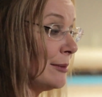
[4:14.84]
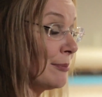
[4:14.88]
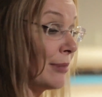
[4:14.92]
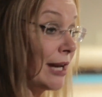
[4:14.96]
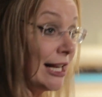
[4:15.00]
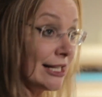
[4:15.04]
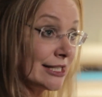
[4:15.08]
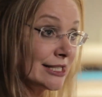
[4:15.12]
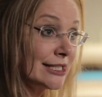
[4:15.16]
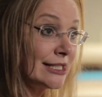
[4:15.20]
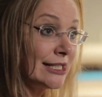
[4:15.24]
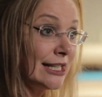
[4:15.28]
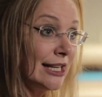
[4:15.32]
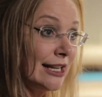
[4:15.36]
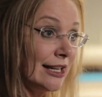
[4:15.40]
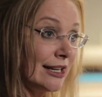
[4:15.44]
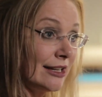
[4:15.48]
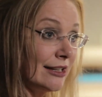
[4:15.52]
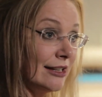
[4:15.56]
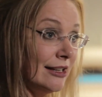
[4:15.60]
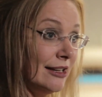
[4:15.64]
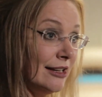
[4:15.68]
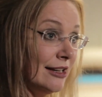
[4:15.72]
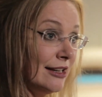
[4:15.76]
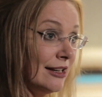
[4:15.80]
plastic
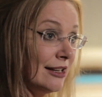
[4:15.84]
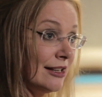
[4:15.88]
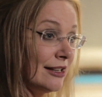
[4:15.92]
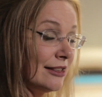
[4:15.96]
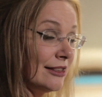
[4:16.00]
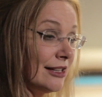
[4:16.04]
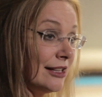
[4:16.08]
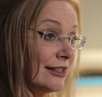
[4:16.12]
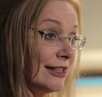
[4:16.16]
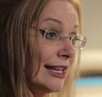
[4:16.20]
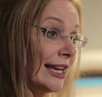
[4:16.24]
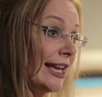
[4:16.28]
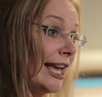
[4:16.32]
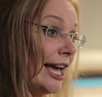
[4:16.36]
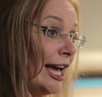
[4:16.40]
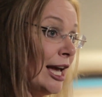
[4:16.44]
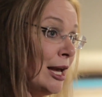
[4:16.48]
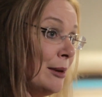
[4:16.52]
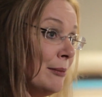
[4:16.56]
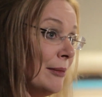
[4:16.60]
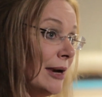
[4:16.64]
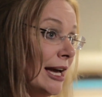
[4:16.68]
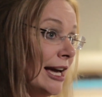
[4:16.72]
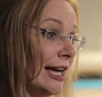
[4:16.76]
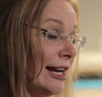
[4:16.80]
that they
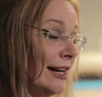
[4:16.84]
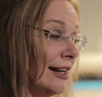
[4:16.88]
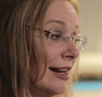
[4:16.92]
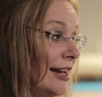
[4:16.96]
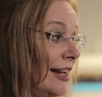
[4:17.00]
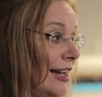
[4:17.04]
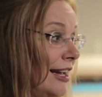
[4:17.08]
came in,